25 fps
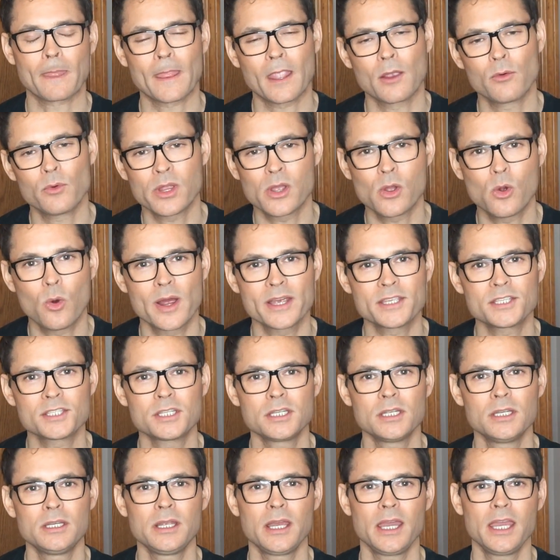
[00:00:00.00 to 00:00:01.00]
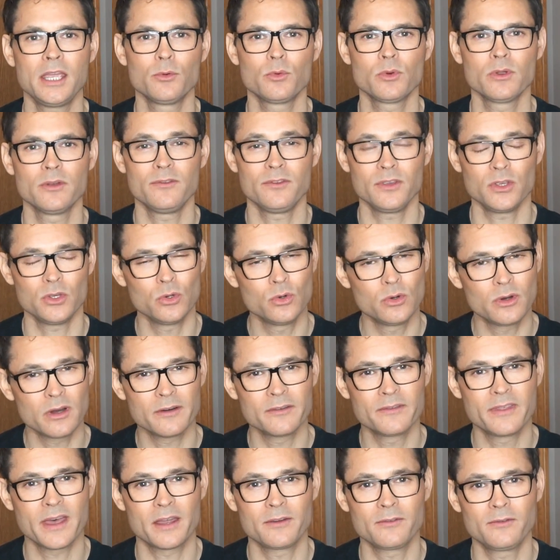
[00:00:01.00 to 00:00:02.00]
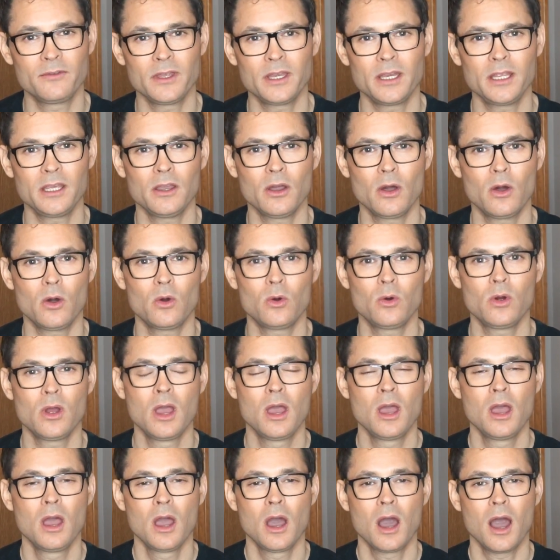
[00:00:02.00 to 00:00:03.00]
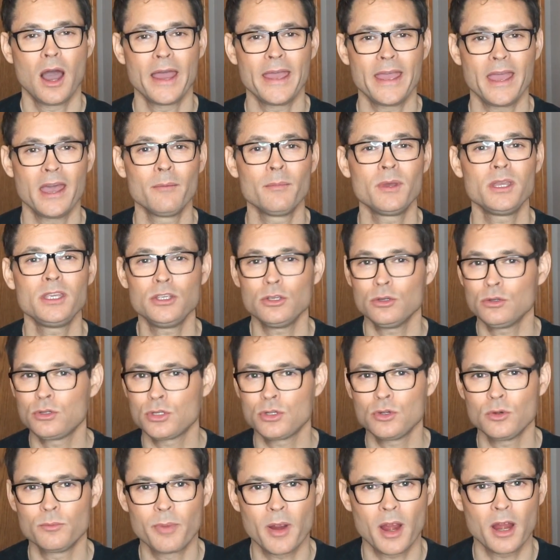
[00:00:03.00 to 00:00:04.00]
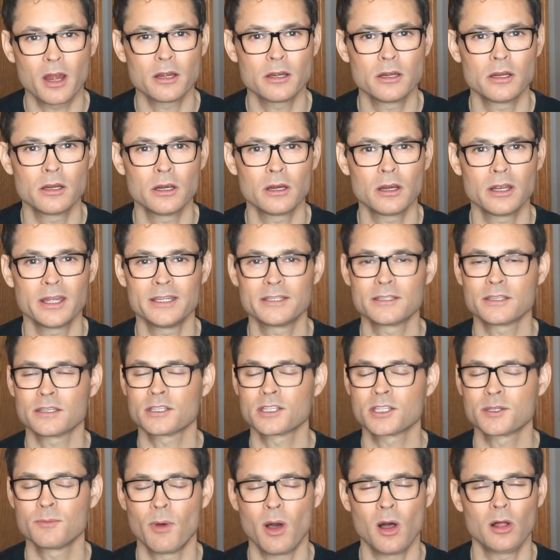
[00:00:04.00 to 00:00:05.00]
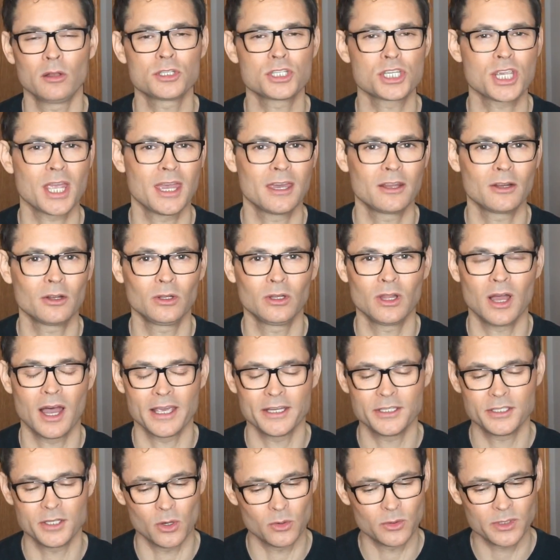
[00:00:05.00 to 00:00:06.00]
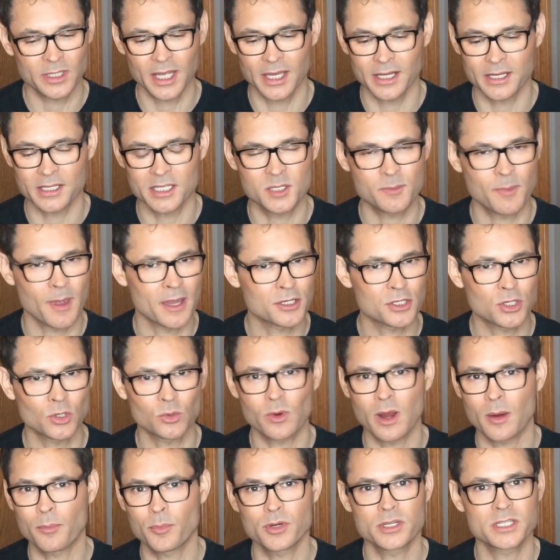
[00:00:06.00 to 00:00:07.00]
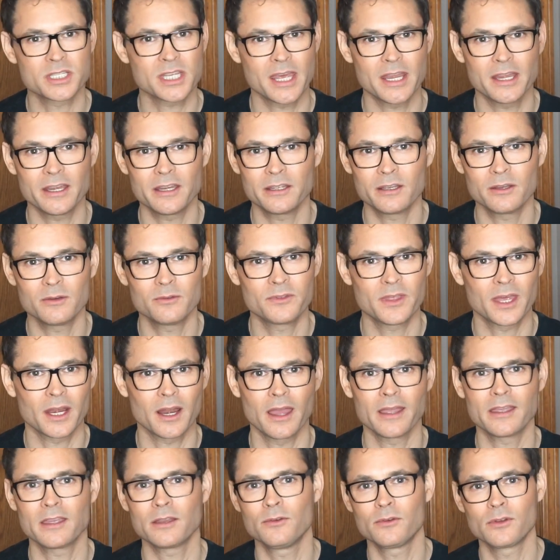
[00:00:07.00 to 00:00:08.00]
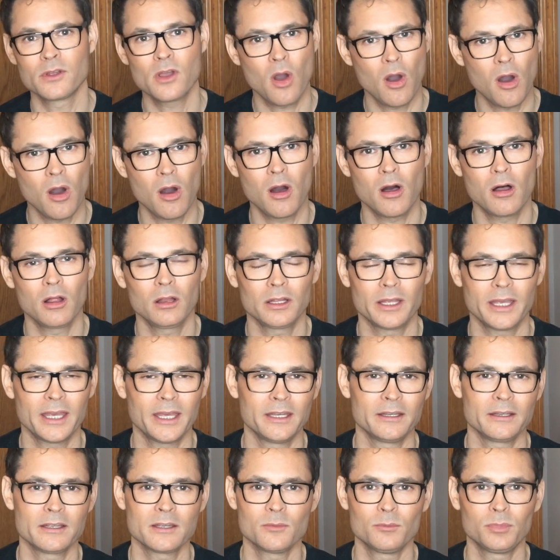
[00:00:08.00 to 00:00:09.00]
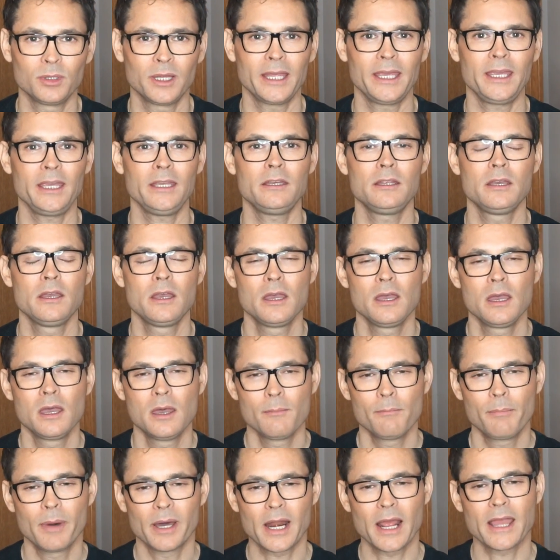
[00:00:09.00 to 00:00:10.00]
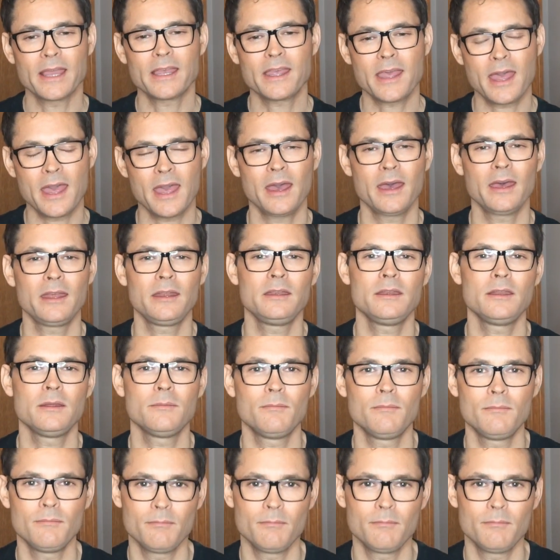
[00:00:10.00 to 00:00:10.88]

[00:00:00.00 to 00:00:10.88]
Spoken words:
requested a review of that video. I am a YouTube partner. It's a small channel. I don't get a special representative that I can call and complain, but I can